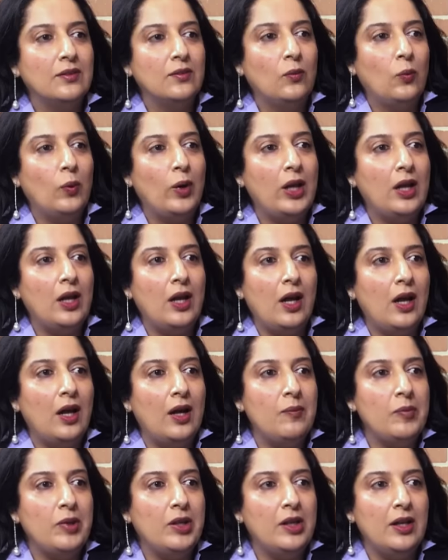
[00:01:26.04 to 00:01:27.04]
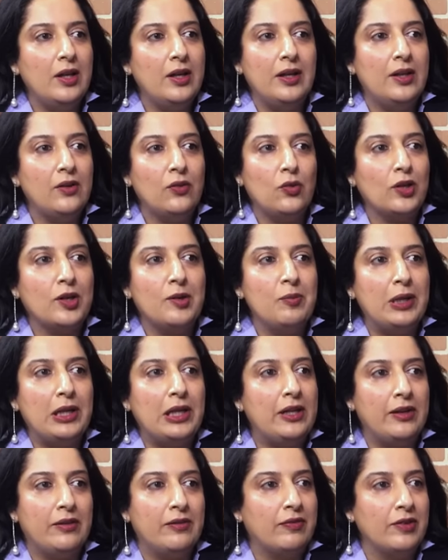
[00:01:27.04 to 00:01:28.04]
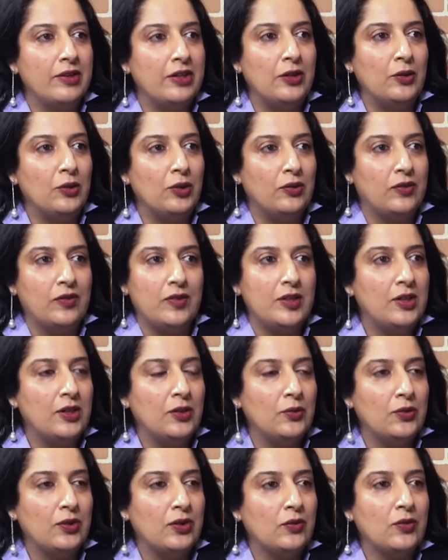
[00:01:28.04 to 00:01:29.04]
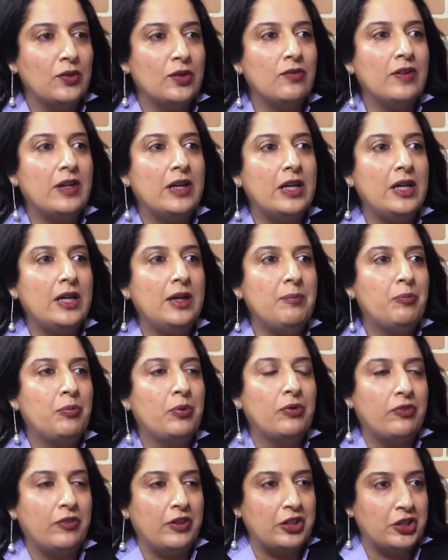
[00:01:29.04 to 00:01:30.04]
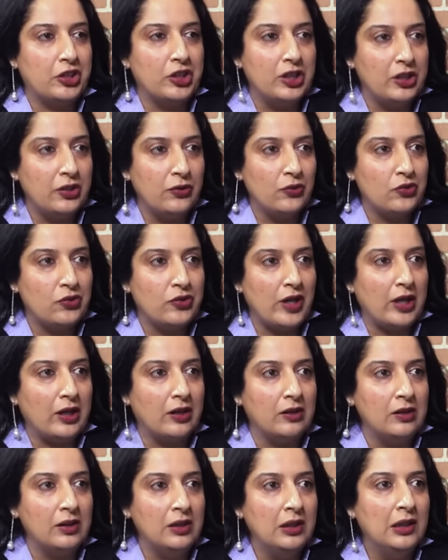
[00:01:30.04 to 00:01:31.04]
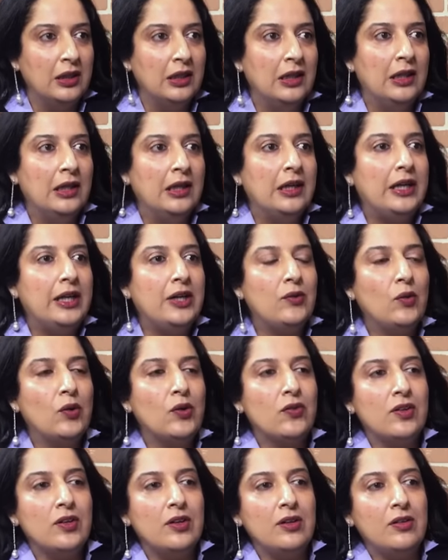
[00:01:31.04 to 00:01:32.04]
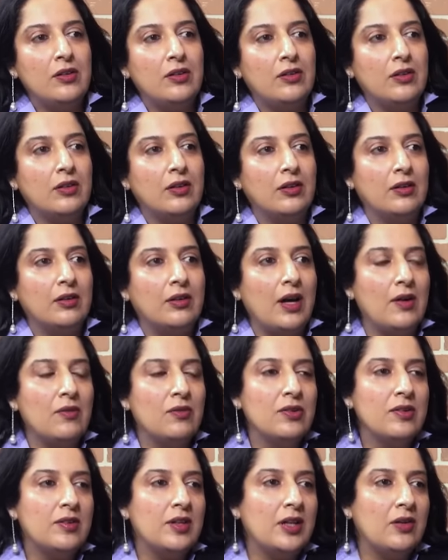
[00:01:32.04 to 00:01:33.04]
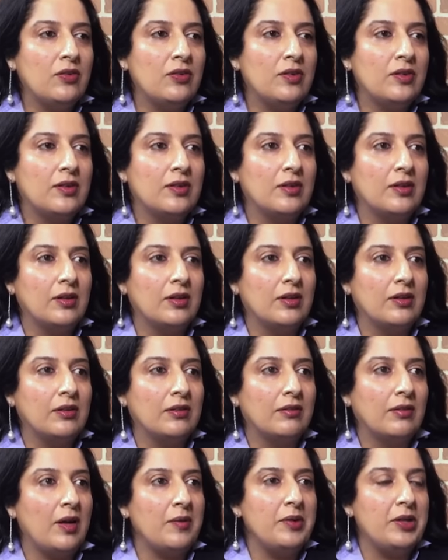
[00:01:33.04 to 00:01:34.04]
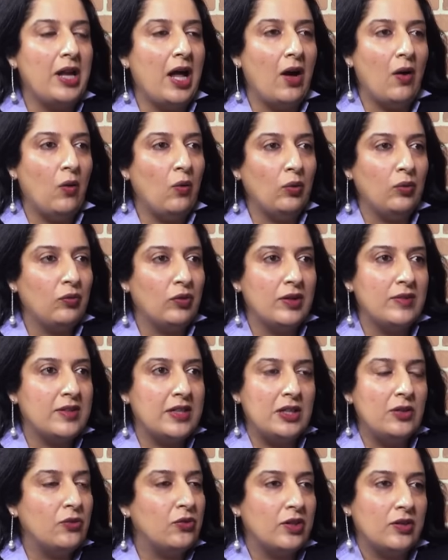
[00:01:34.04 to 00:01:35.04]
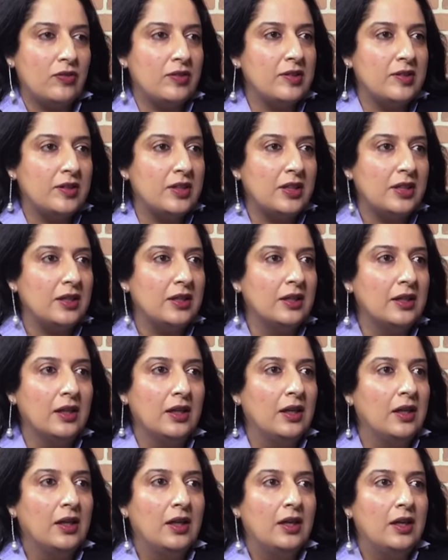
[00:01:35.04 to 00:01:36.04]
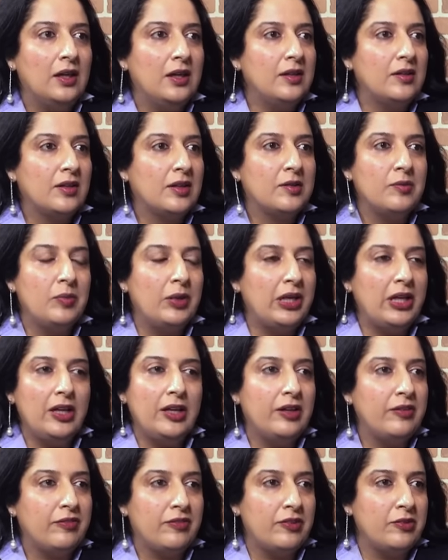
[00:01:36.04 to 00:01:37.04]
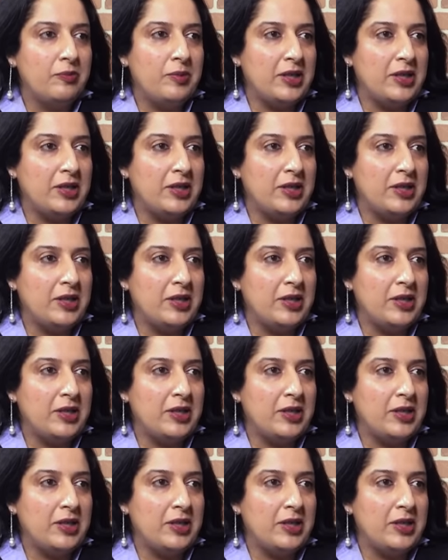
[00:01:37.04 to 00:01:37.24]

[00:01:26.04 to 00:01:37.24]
Well, and I mean, it is a completely different news. news. It was a very professional news channel. It wasn't, uh, I wouldn't say it was, uh, I mean, now the Zee News that we see, is a completely different